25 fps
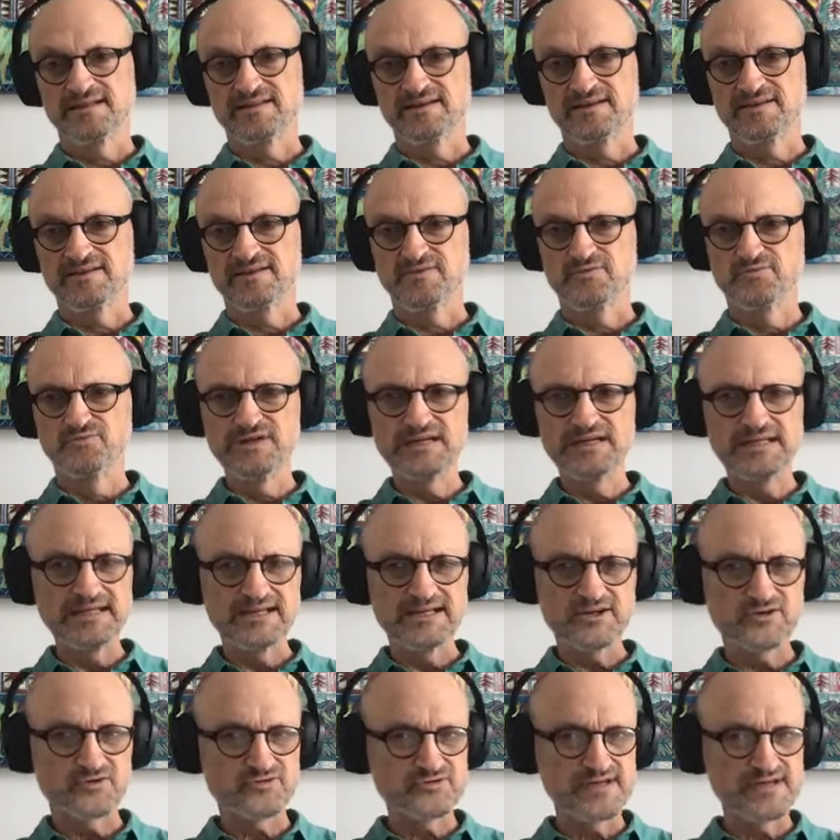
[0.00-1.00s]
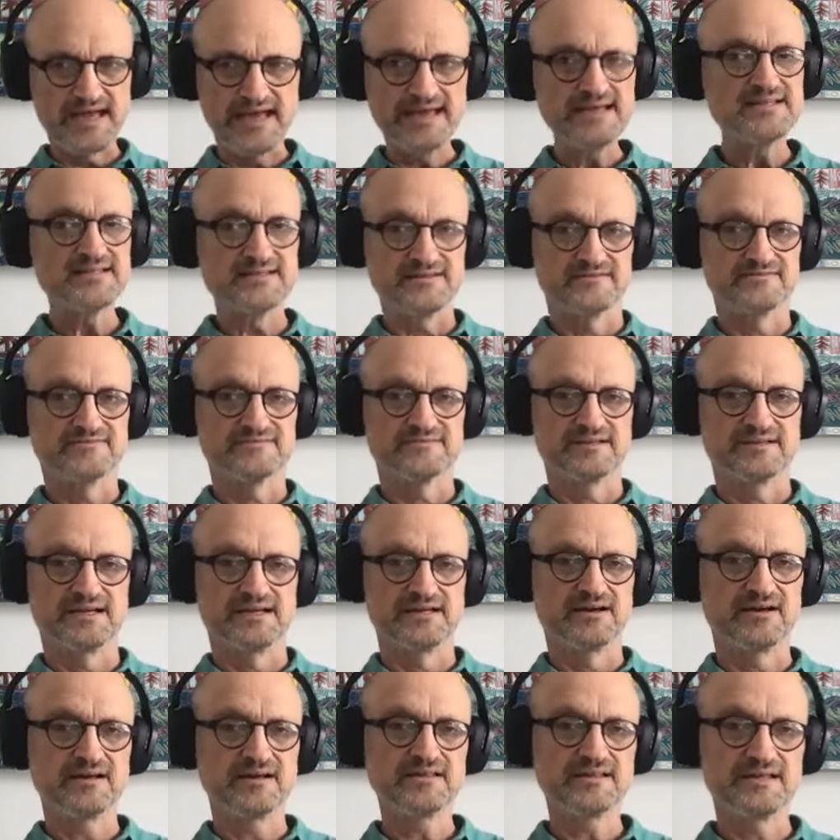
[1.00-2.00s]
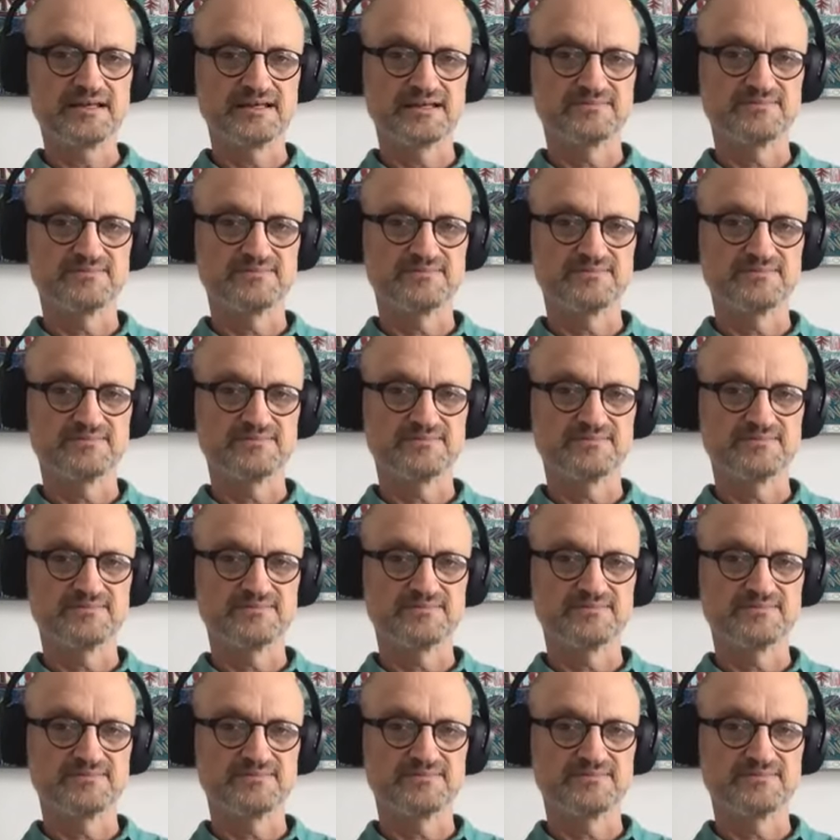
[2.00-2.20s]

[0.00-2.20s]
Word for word: The, the, the really creative and I